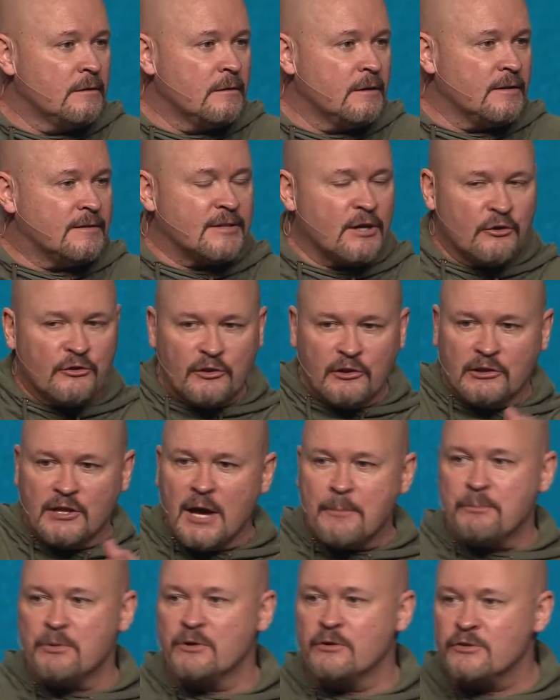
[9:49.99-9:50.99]
He tells the
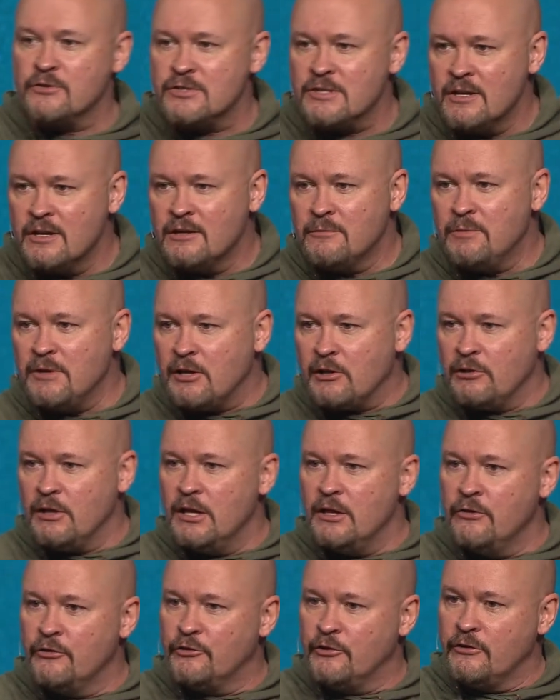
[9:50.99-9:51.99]
lepers be
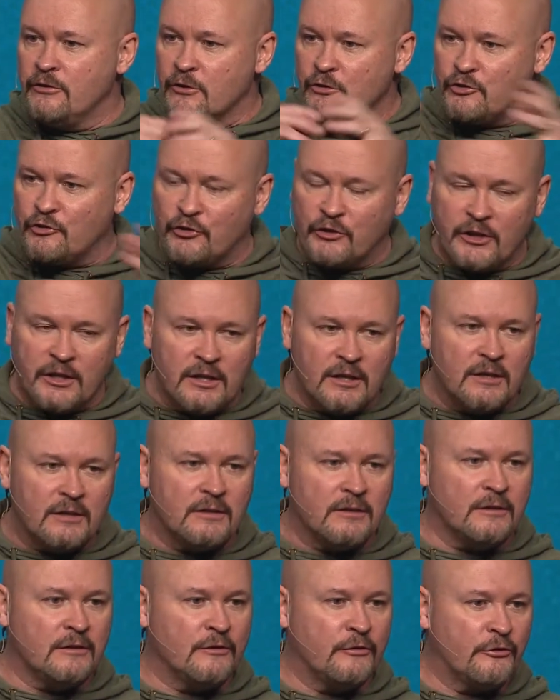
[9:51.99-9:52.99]
cleansed, and their skin
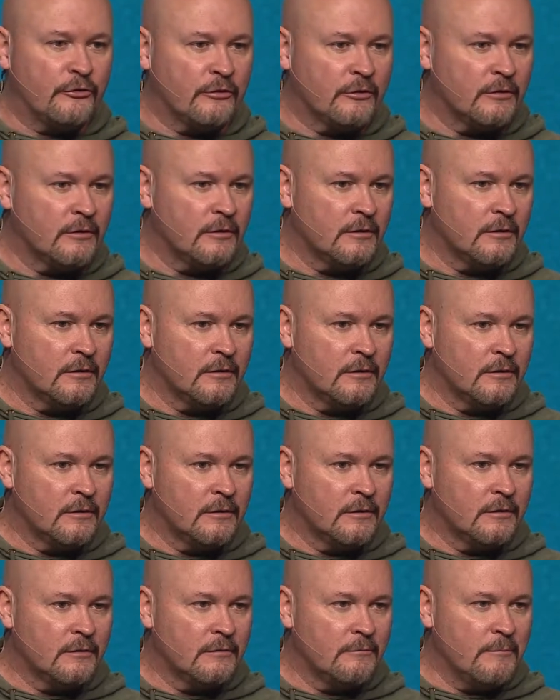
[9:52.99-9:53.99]
is
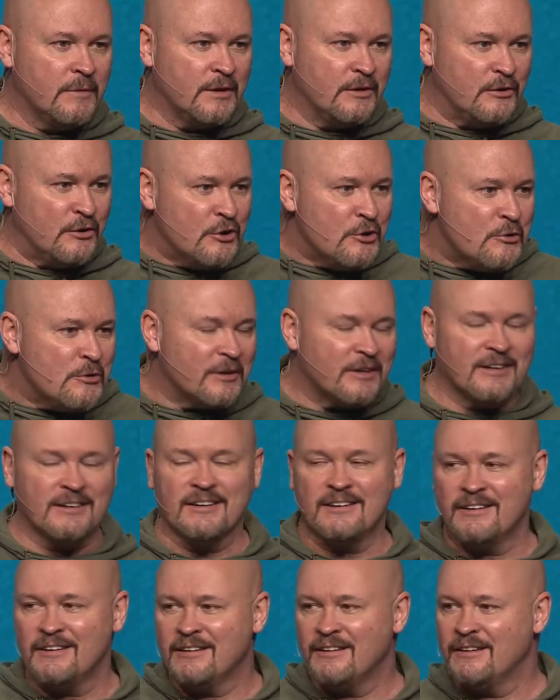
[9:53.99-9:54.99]
made new
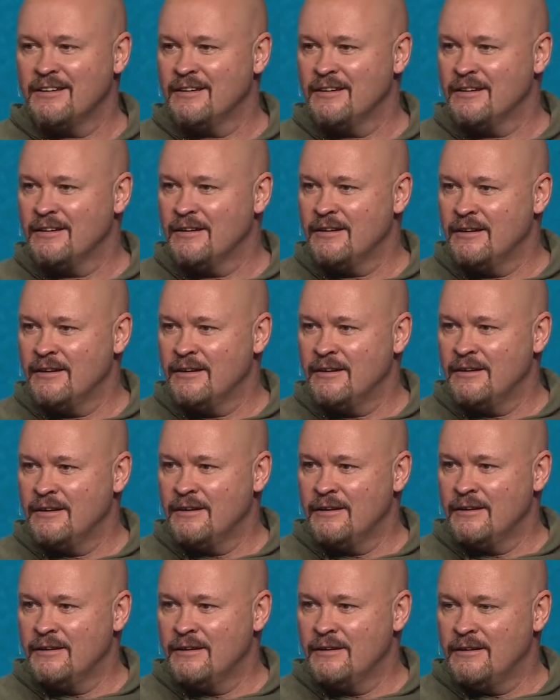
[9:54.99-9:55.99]
again.
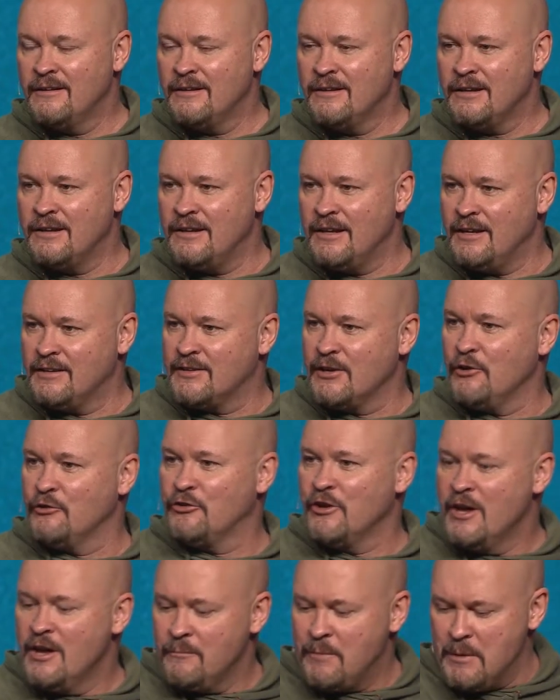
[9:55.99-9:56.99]
He tells
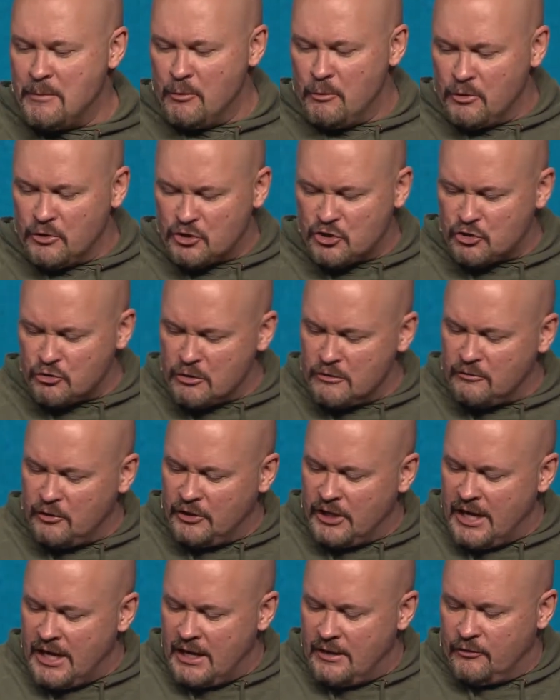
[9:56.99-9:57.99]
people with shriveled
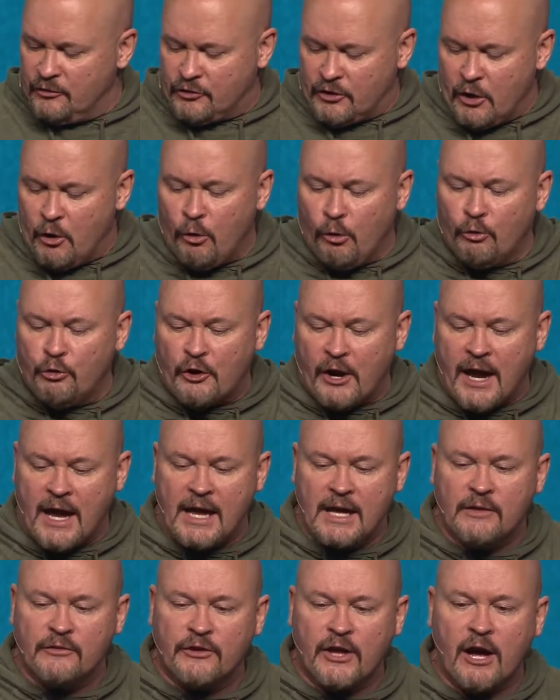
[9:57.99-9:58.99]
hands to hold their
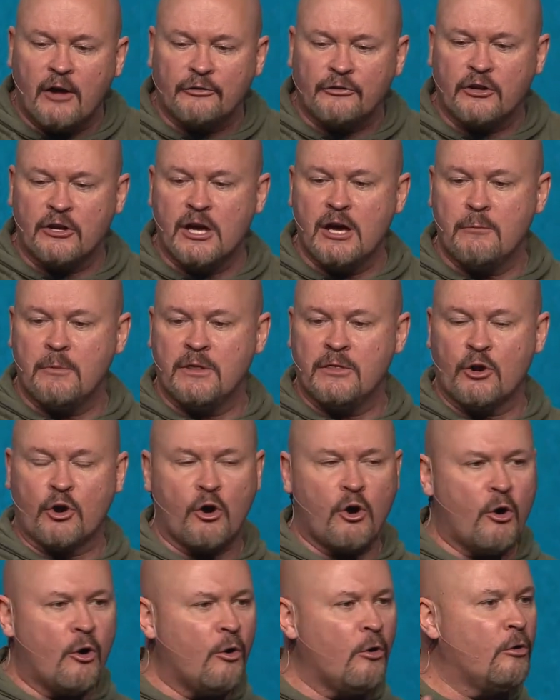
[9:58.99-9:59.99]
hands out to him, and they're
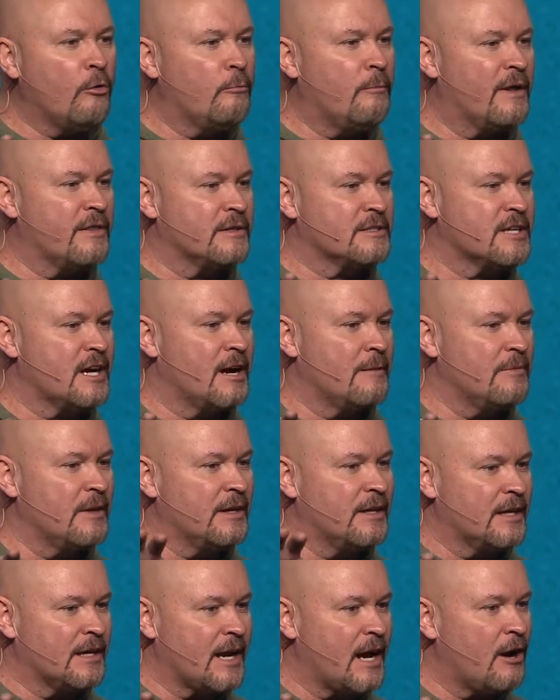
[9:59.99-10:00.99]
whole by the time they
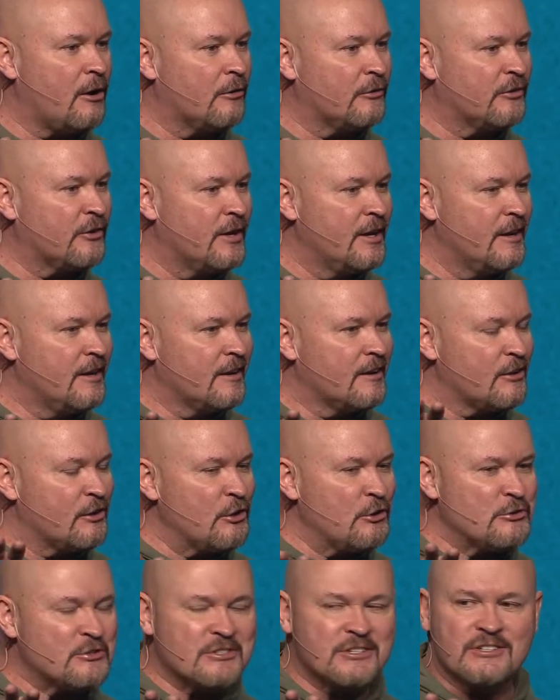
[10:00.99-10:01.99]
get out
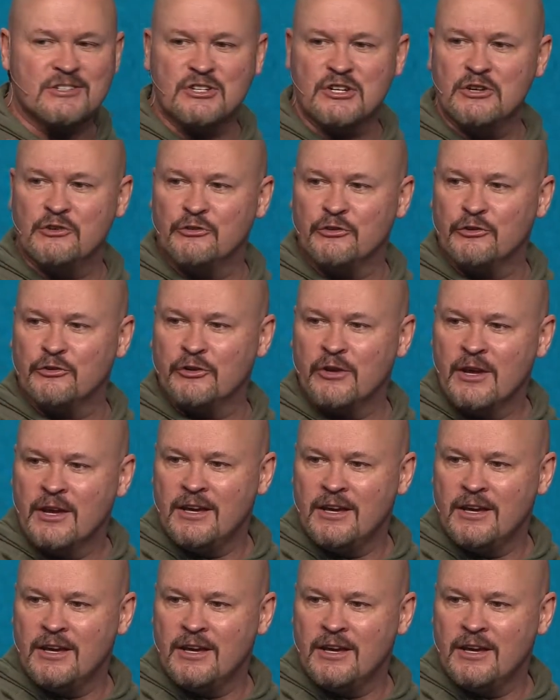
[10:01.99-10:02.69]
close to Jesus.